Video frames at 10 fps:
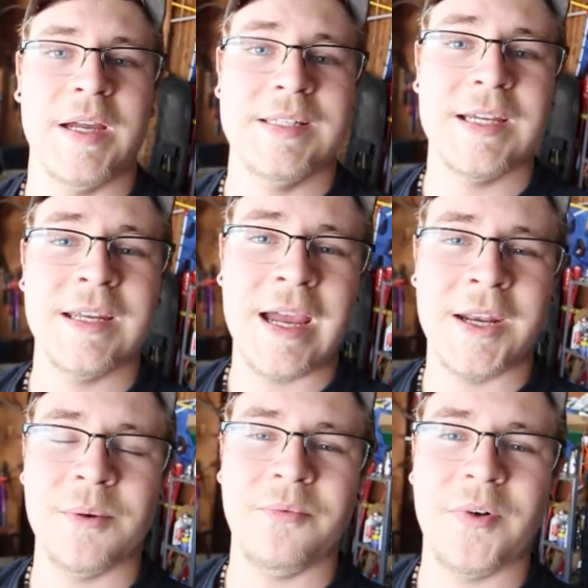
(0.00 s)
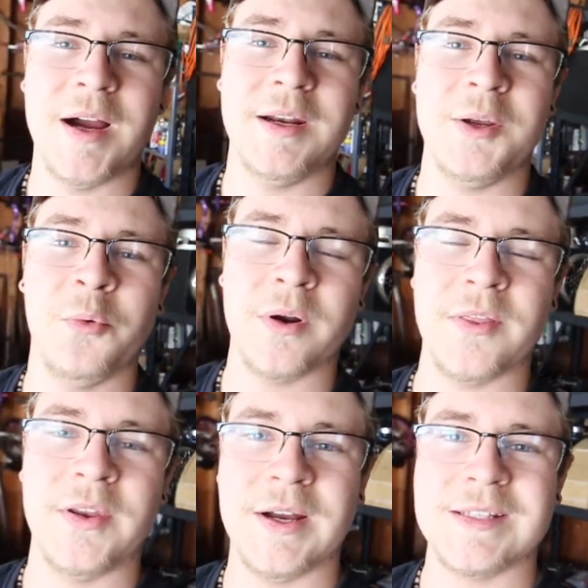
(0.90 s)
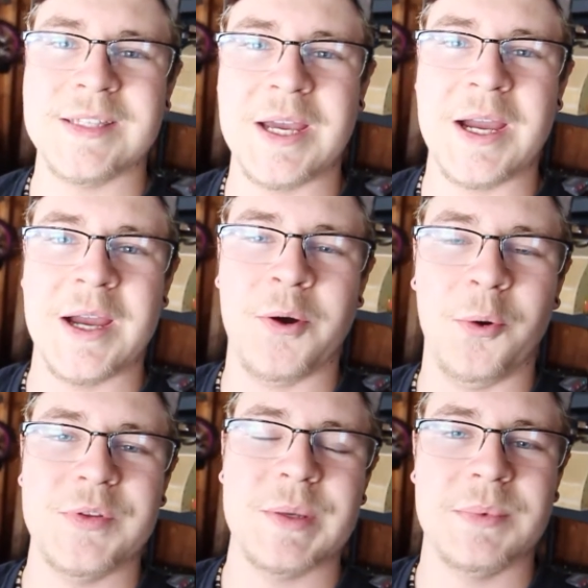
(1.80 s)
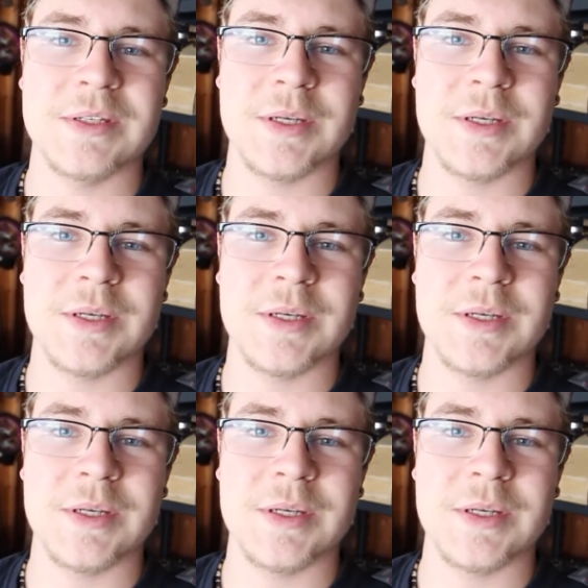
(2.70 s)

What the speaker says: I did end up finding one of the nuts that holds up the